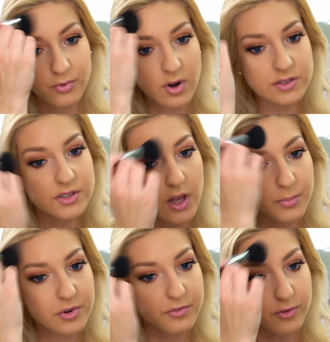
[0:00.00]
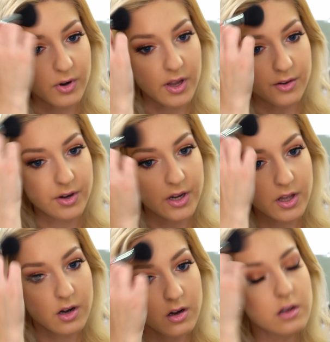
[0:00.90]
bronze up your forehead right
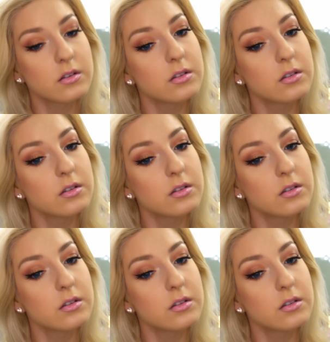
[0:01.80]
here.